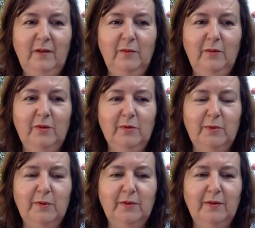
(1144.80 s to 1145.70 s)
which will
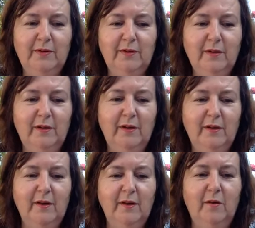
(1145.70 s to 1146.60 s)
be
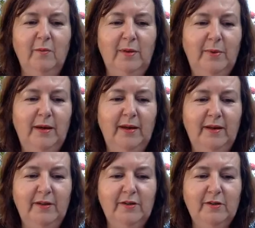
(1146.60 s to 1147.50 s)
on my
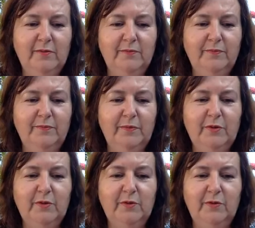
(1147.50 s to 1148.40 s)
page
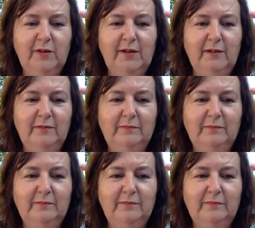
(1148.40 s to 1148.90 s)
shortly.